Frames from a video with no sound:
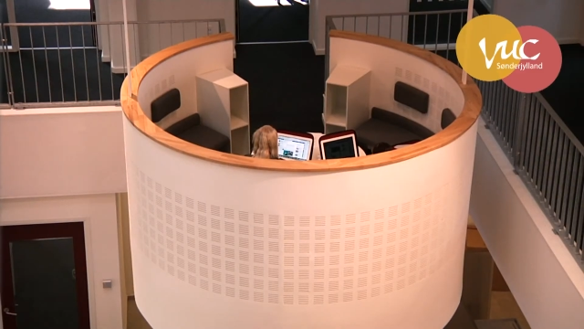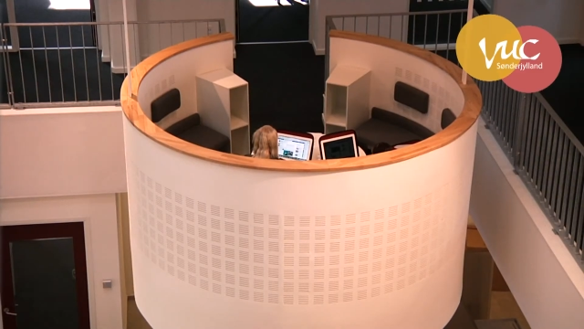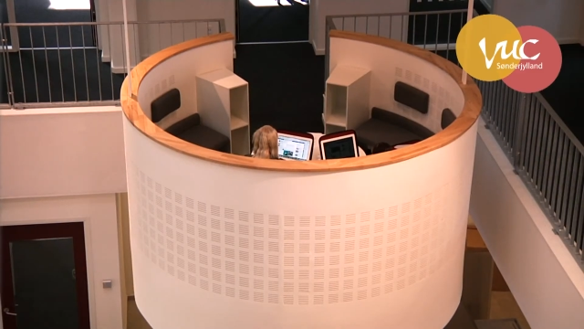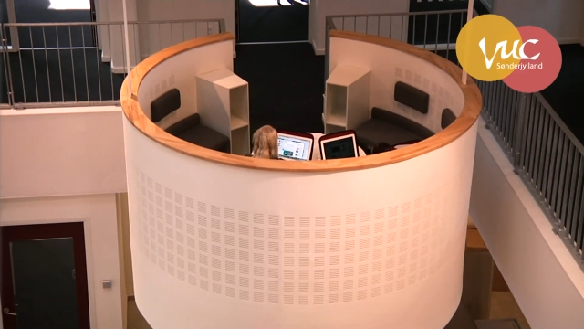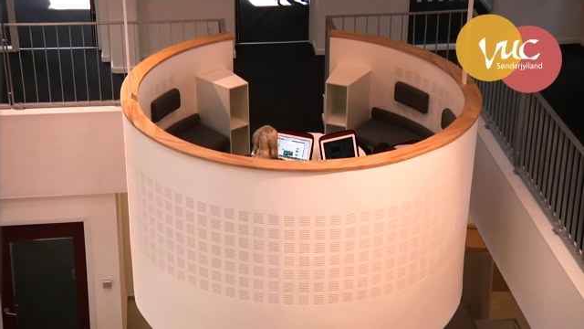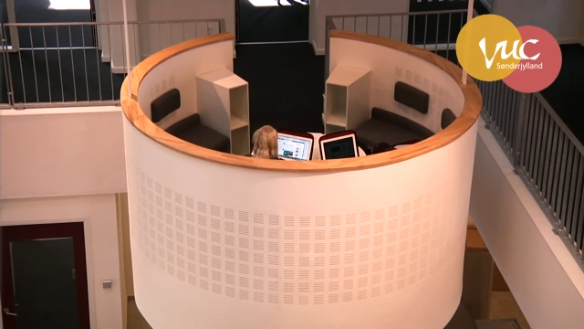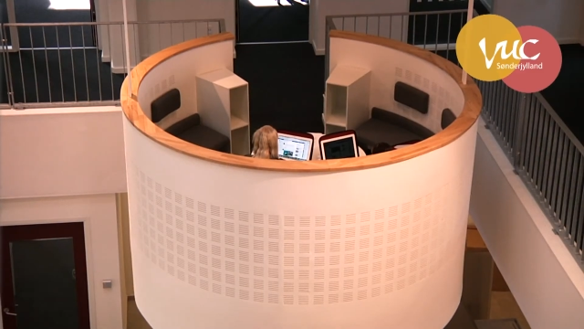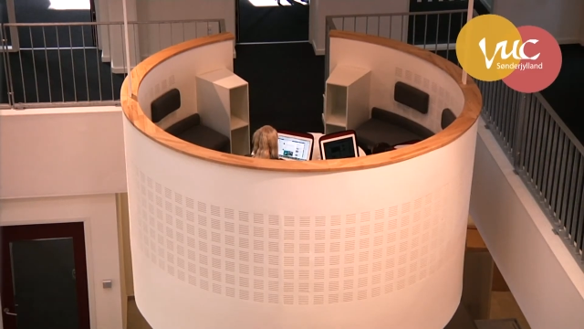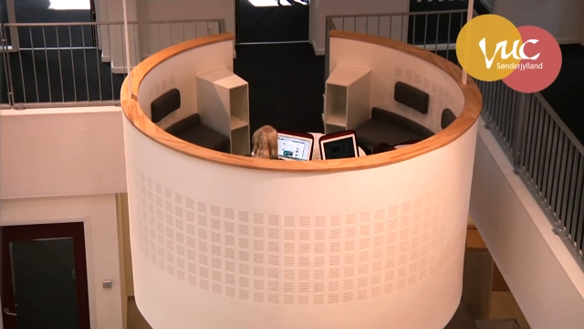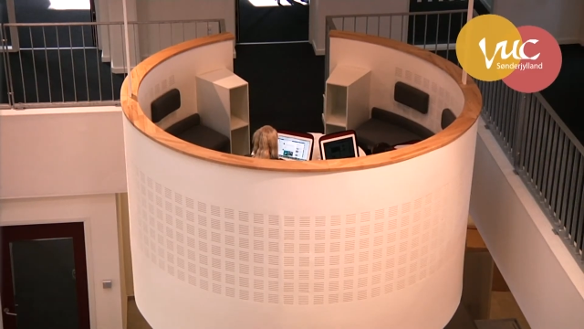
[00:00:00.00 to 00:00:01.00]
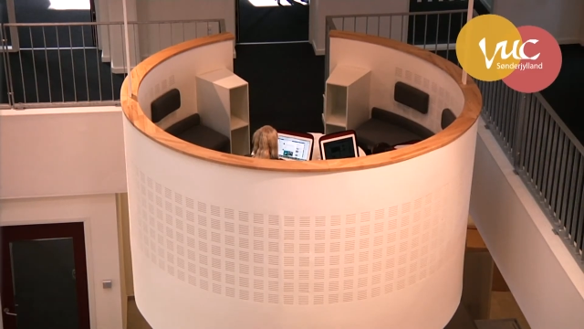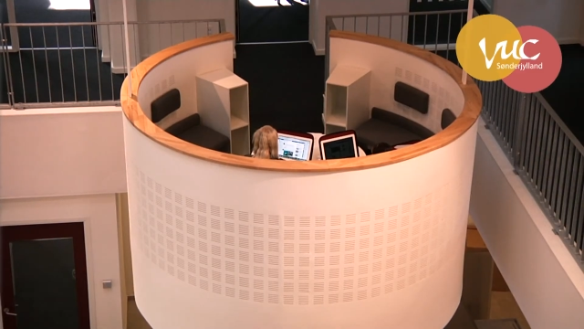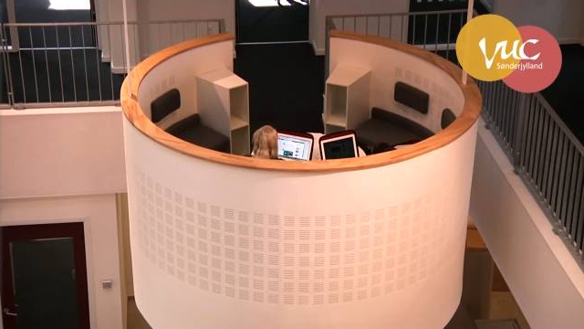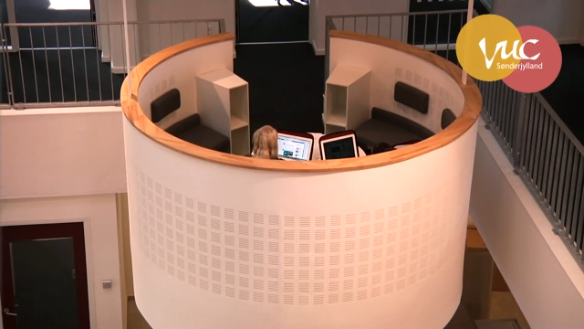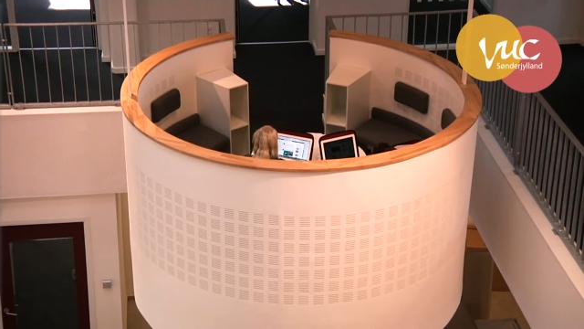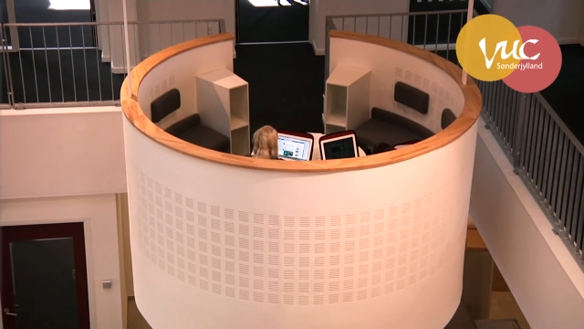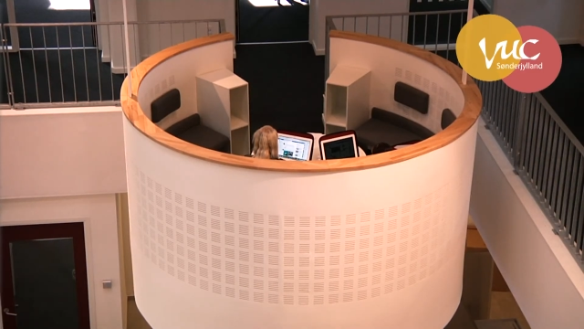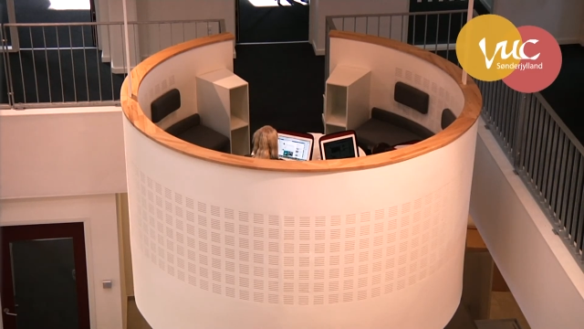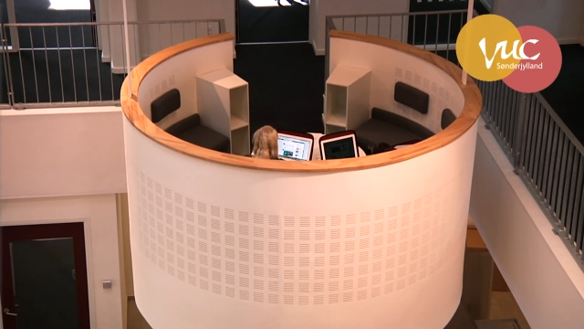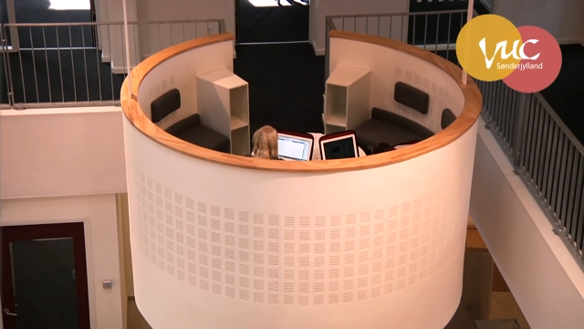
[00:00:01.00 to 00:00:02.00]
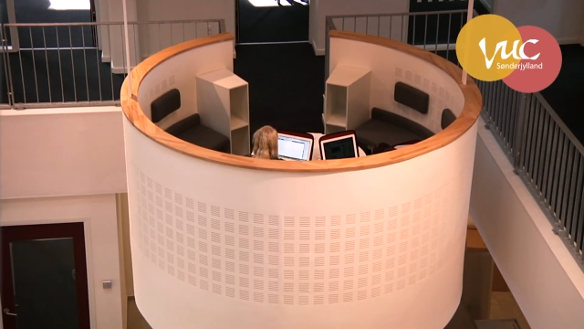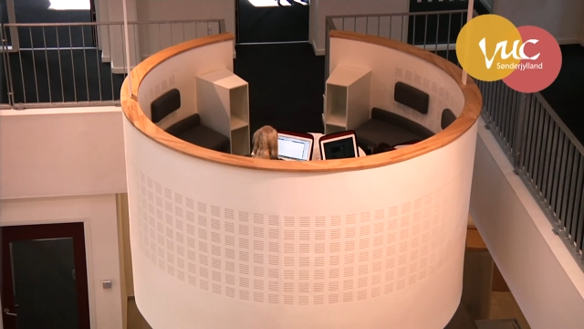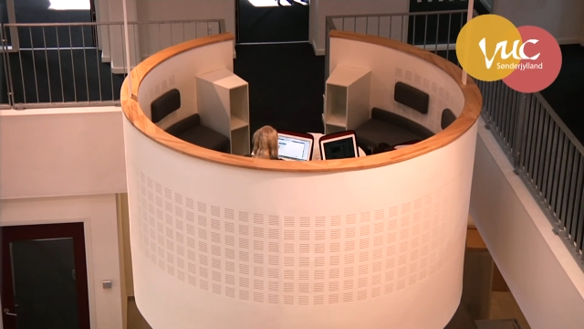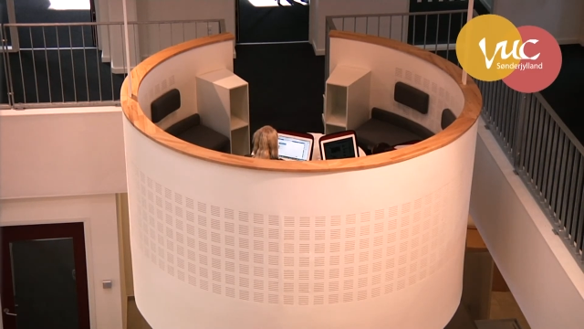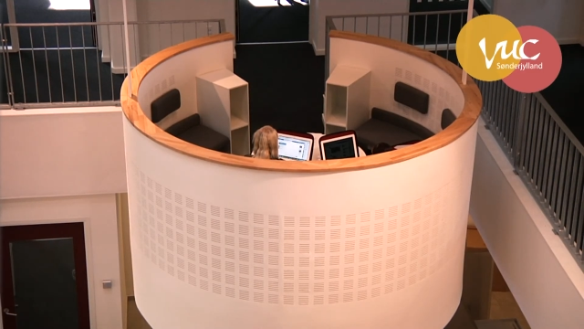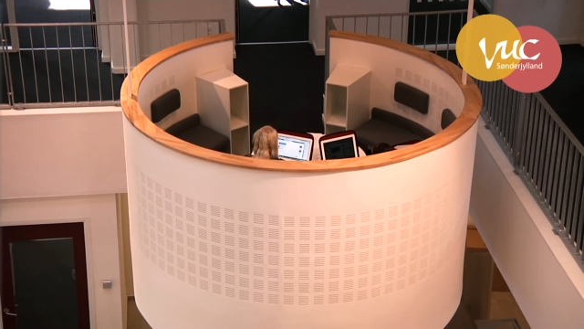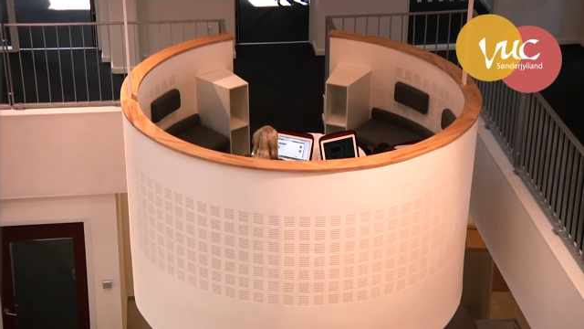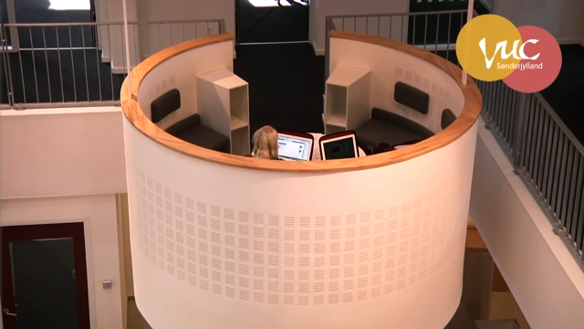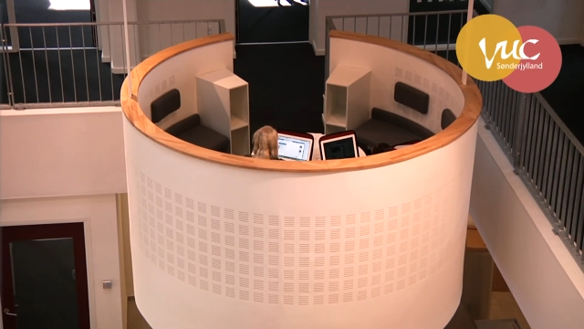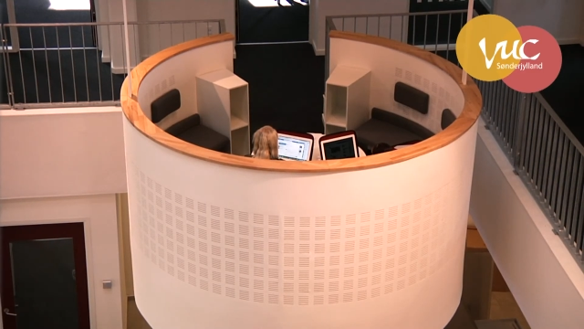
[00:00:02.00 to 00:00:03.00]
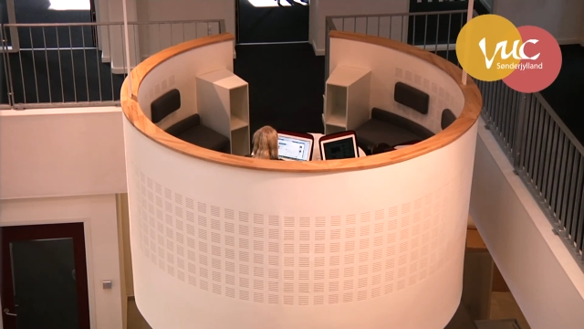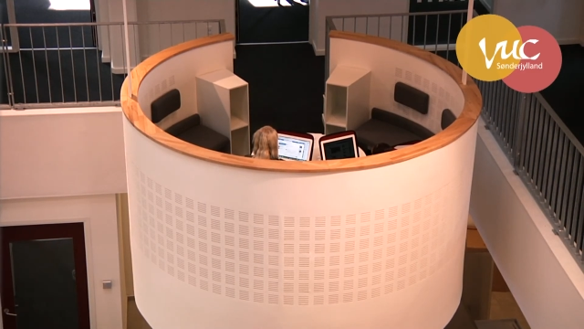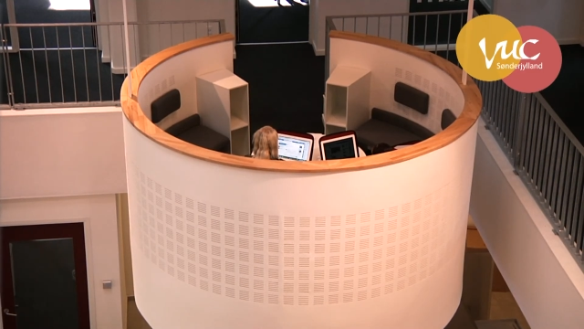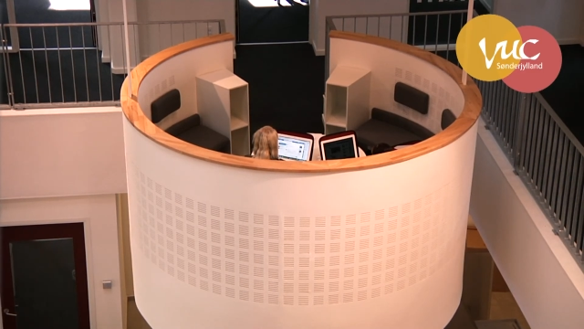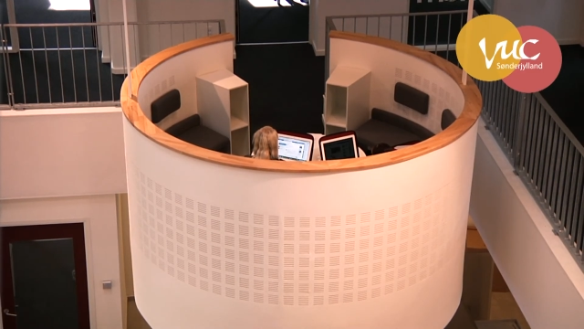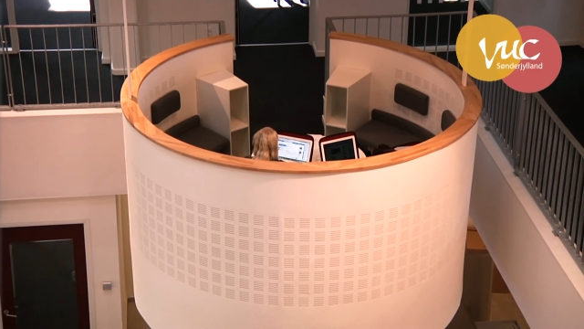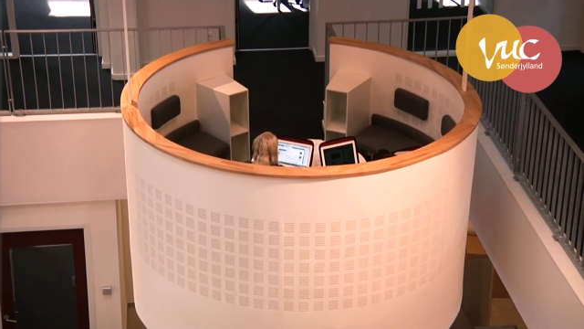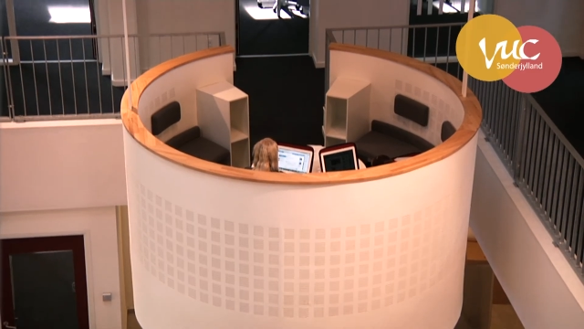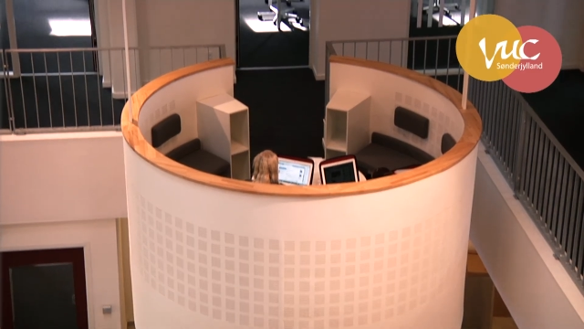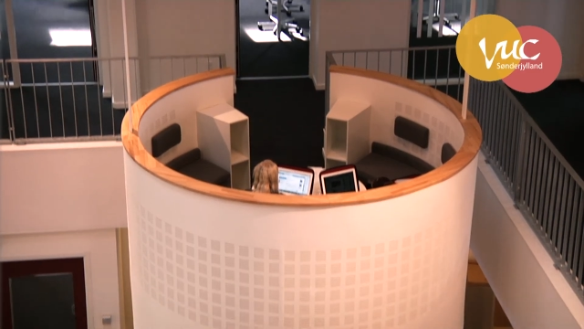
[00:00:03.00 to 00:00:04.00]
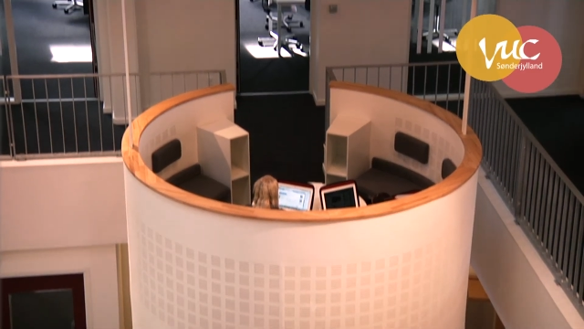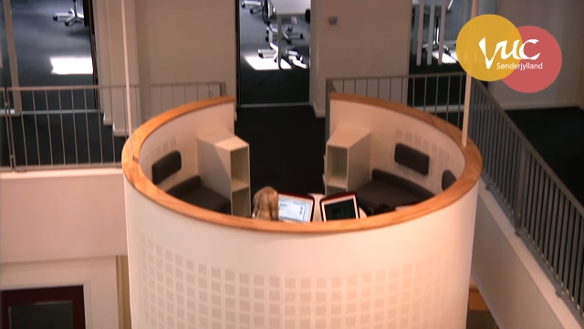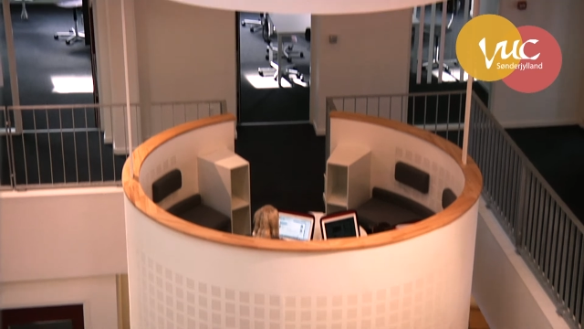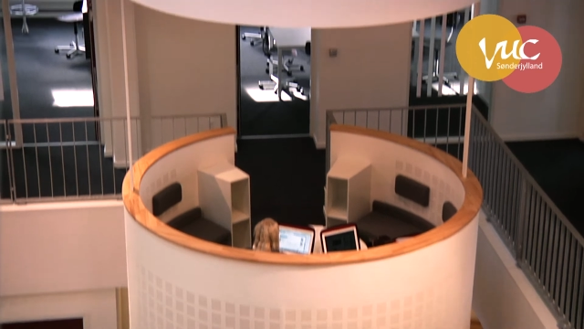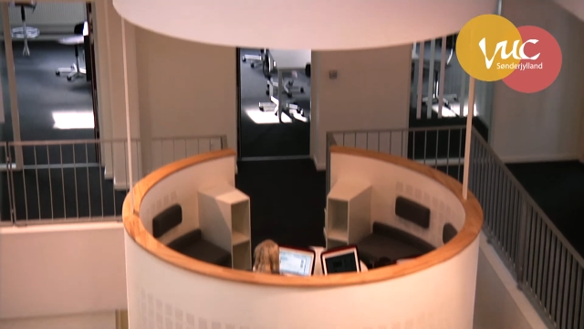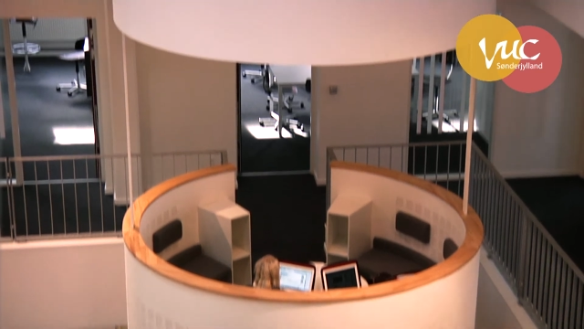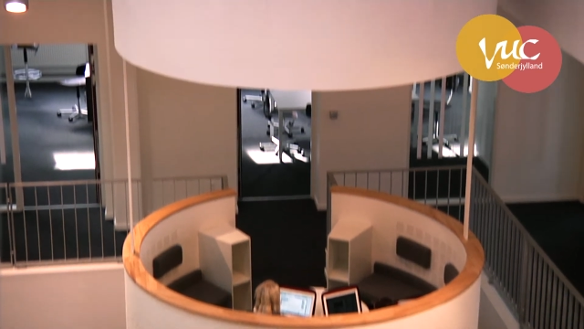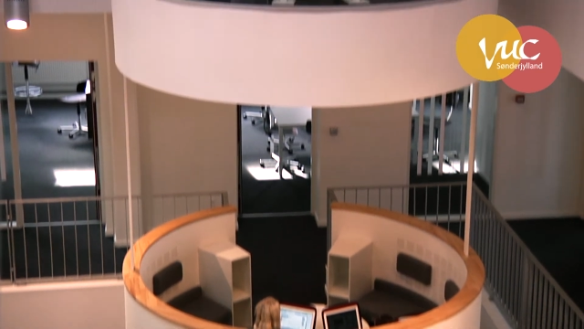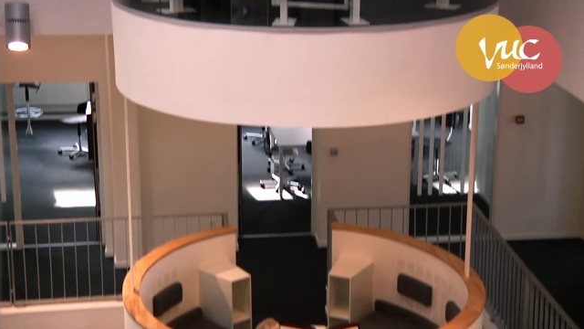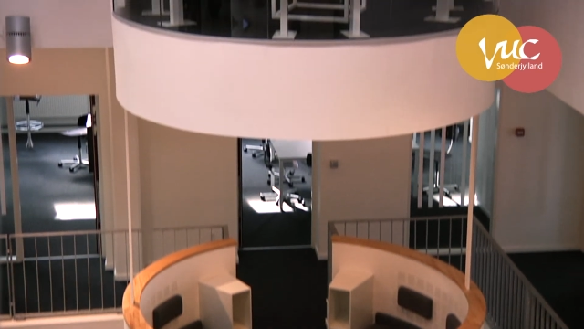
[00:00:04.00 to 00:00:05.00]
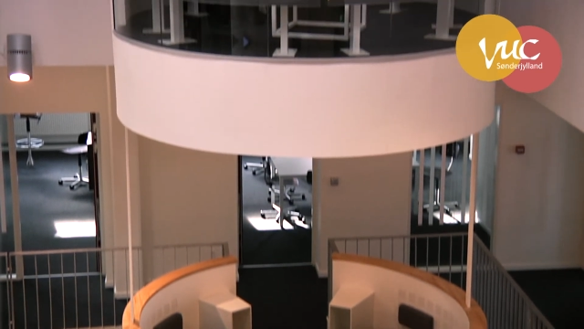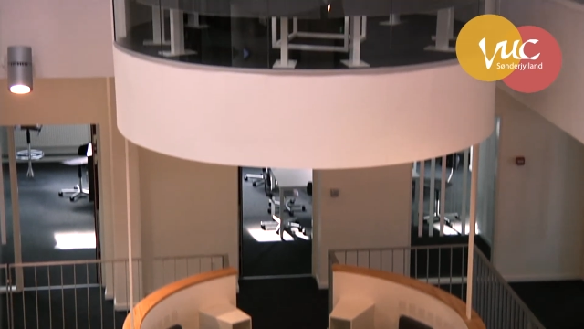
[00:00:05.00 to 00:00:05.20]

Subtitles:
[unreadable: no face in view]